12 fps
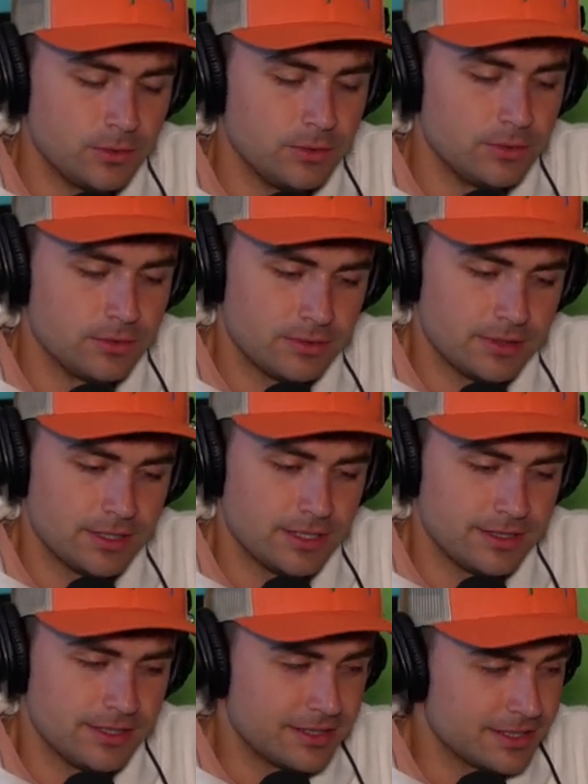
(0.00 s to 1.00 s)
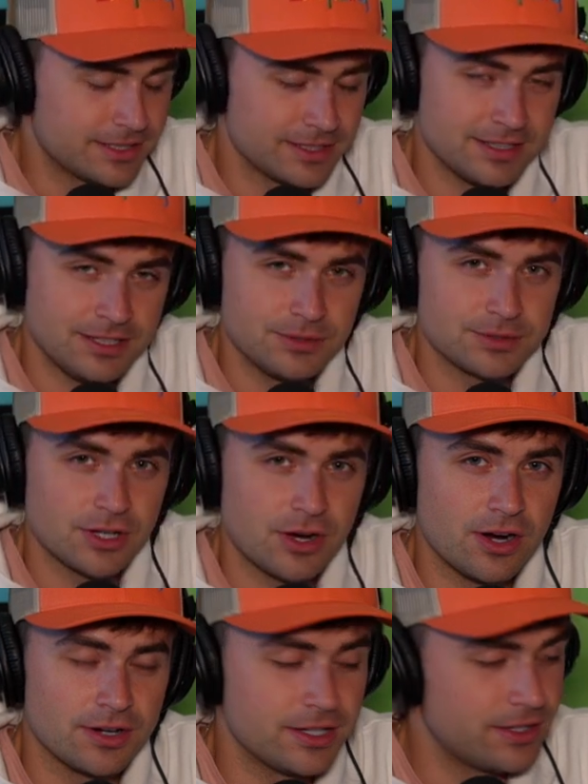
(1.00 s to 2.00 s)
Ooh, and then this, he was a
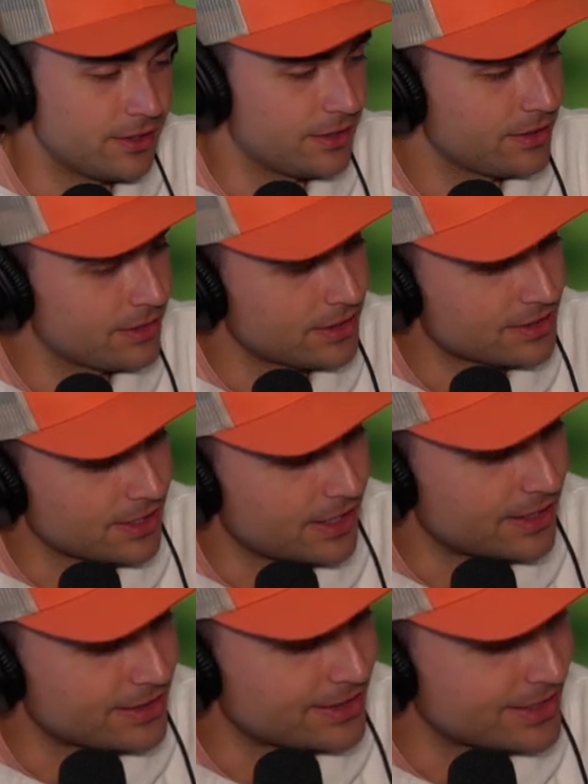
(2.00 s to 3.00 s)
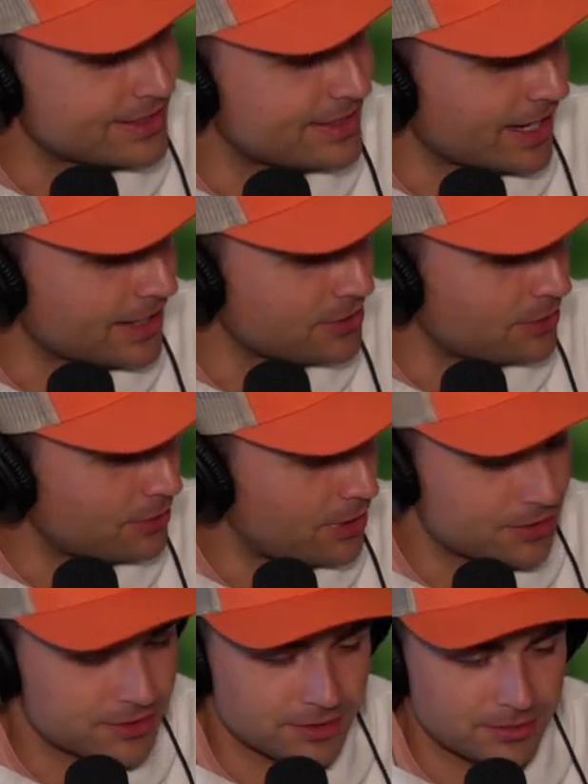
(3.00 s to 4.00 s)
hard hitter. This, uh, this Daniel
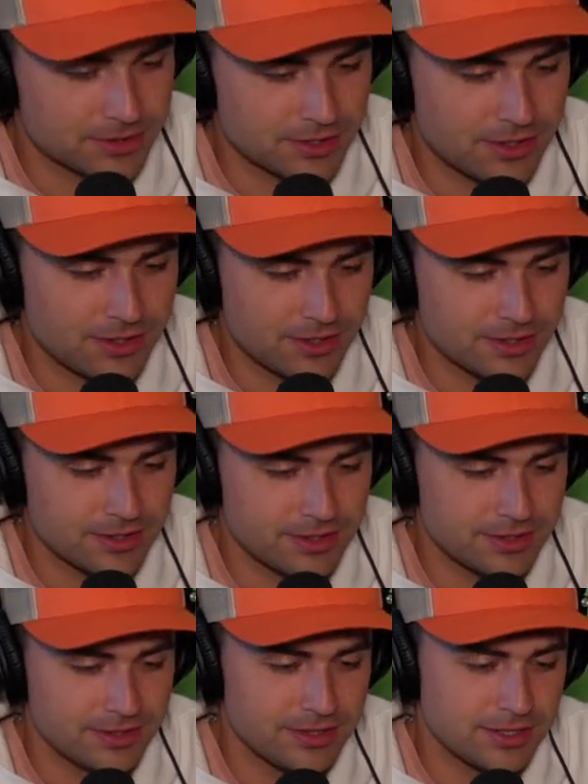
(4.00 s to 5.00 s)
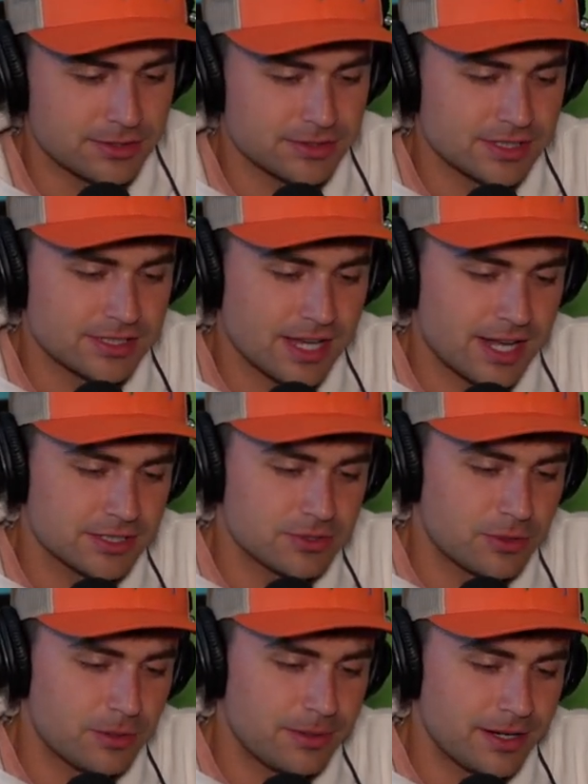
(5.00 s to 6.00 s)
Walter was a hard hitter. He goes, the
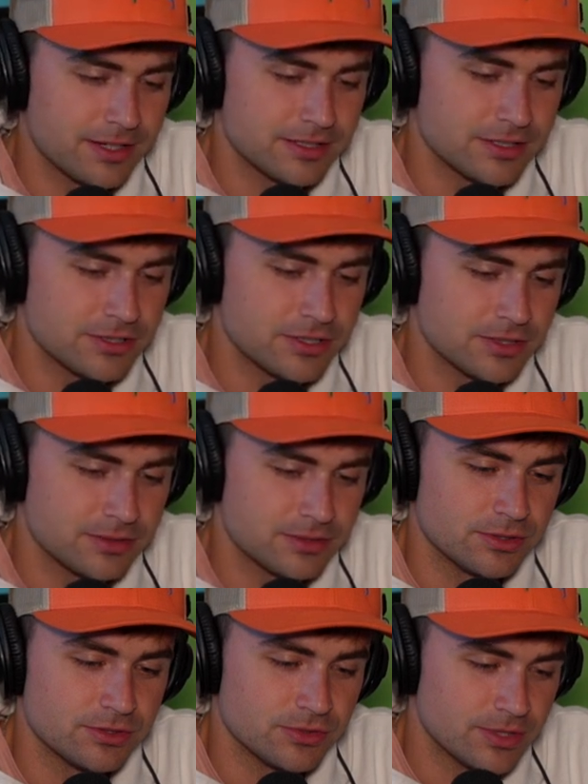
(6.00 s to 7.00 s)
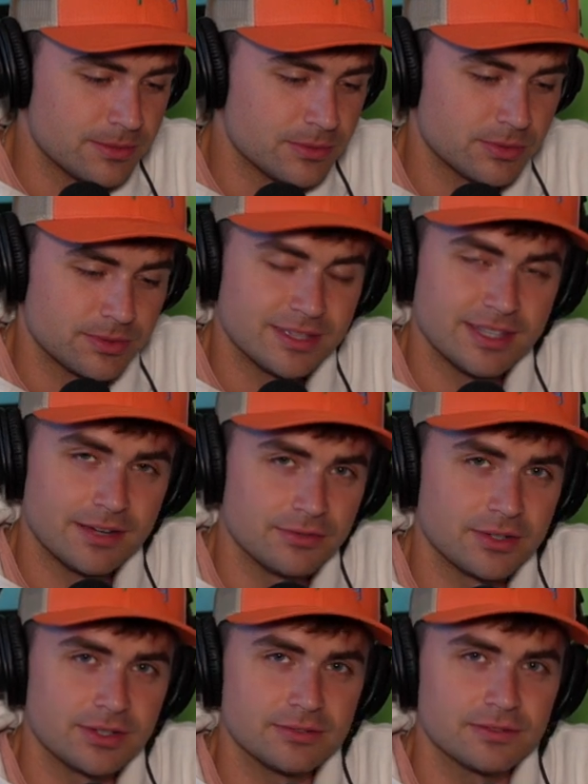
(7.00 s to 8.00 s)
status quo bias ensures your dreams will
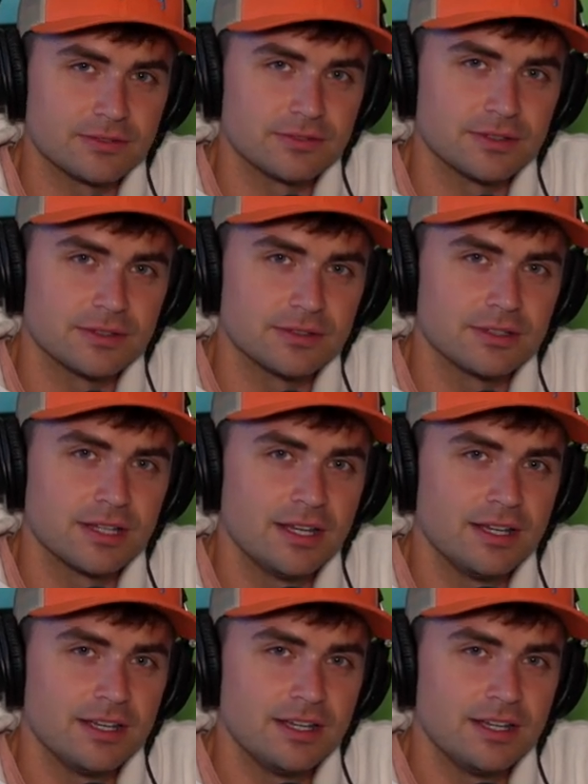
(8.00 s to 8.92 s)
never get fulfilled.